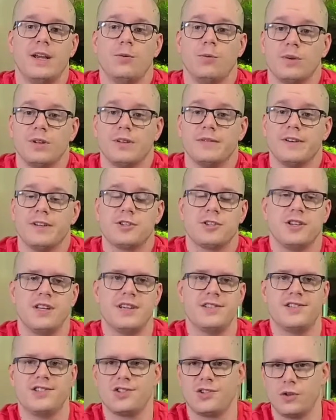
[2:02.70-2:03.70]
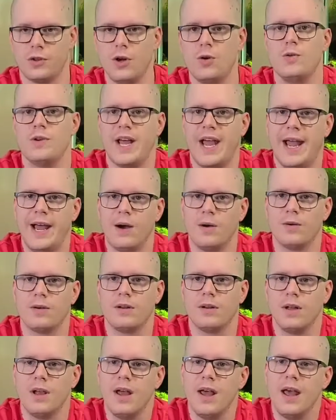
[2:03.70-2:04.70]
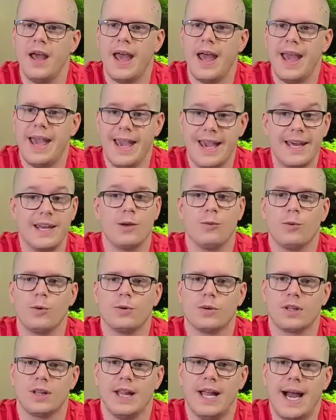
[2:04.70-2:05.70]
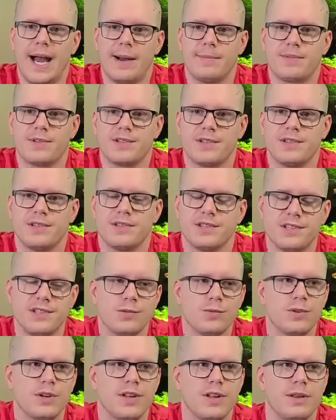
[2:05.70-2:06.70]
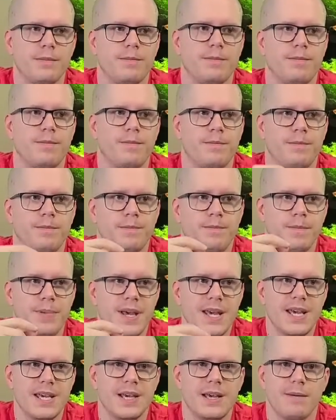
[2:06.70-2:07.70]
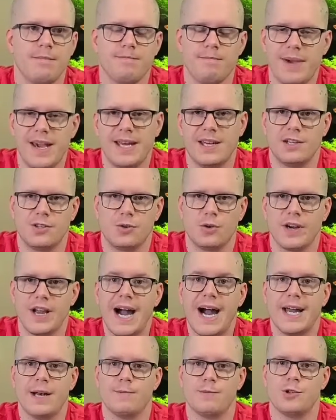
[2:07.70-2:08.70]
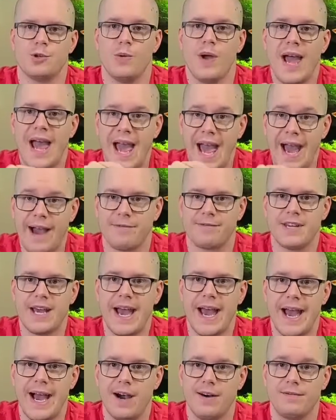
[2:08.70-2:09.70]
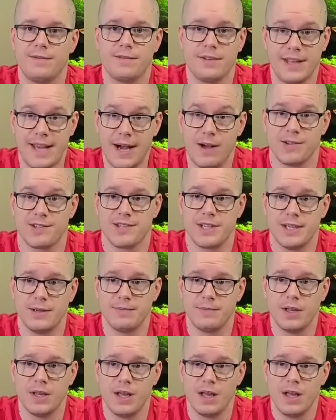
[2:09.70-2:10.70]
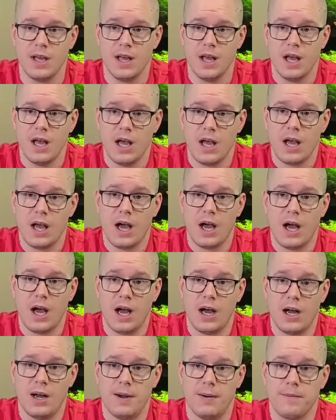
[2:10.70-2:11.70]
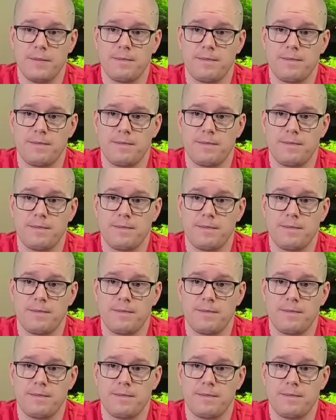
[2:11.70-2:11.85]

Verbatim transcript: will eventually slow down and it will collapse. This is one of the big mandatory items you have to have calcium. Uh,